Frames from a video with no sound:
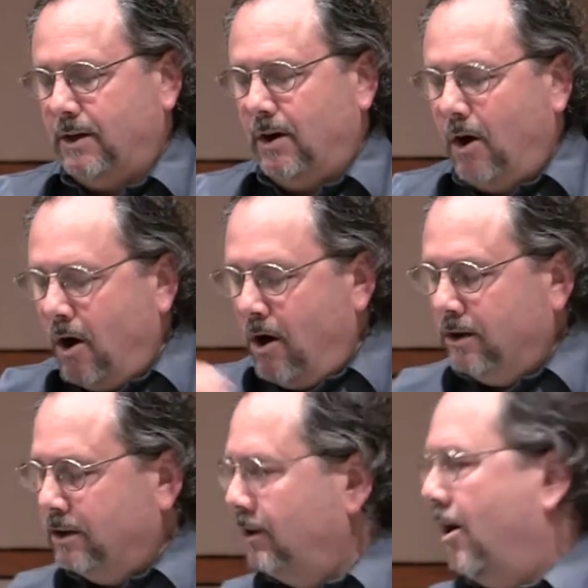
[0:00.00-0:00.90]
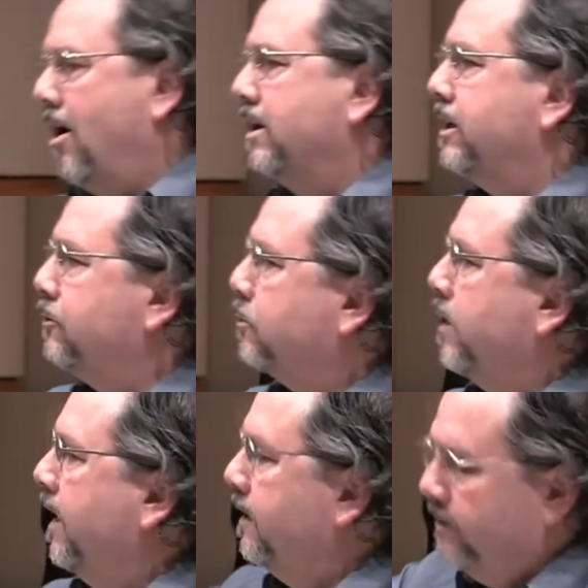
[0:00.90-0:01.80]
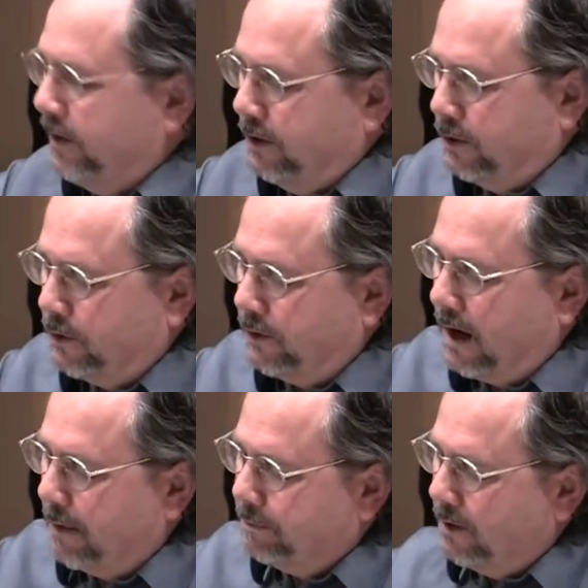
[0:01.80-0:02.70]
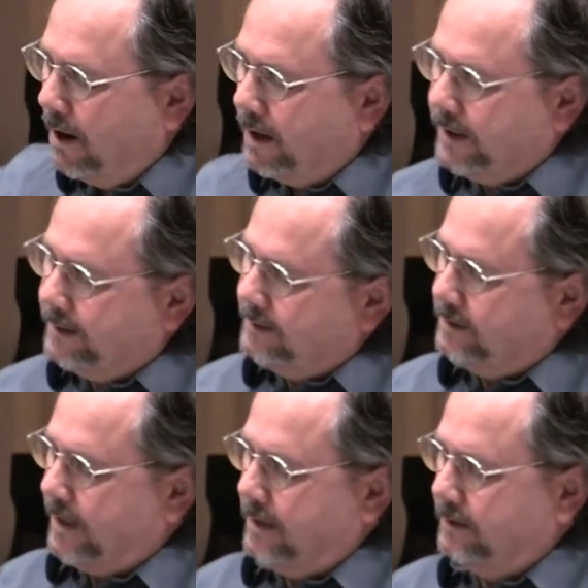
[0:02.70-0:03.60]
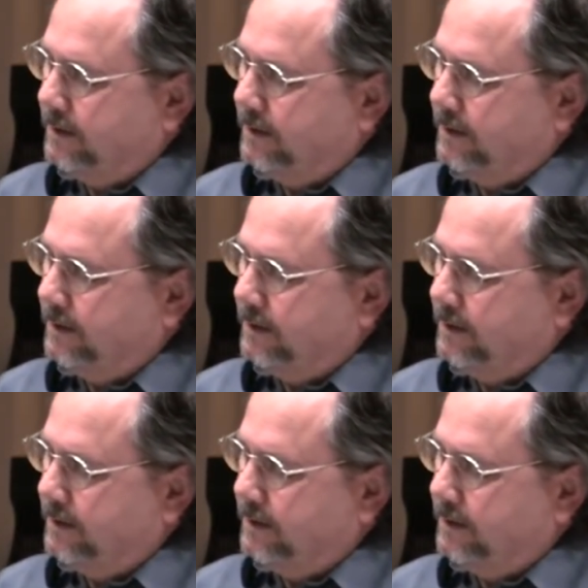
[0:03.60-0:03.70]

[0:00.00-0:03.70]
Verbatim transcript: All along in raising her up, God had intended